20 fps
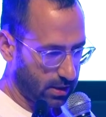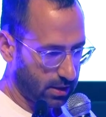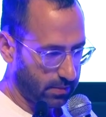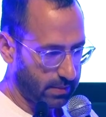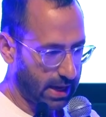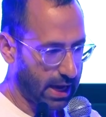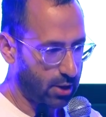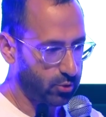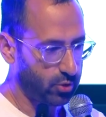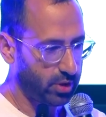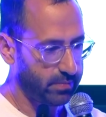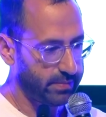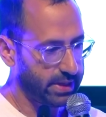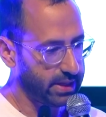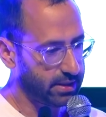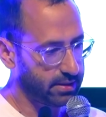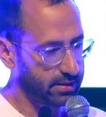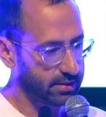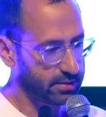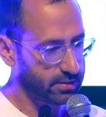How do I
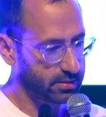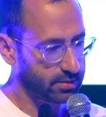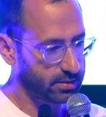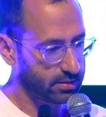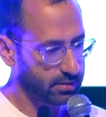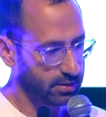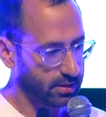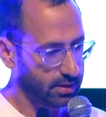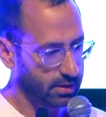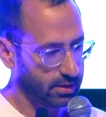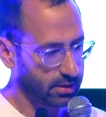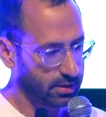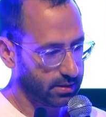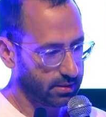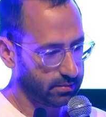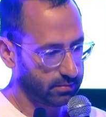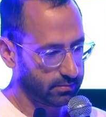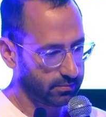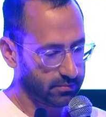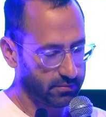make this
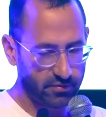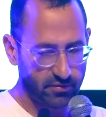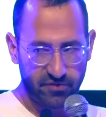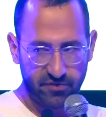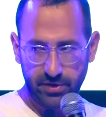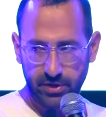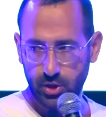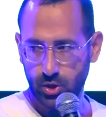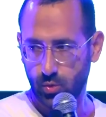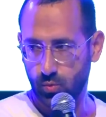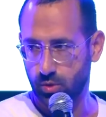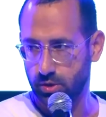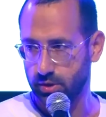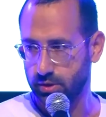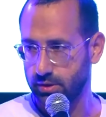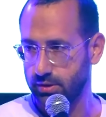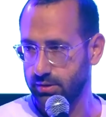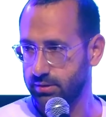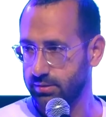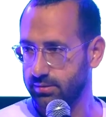video work?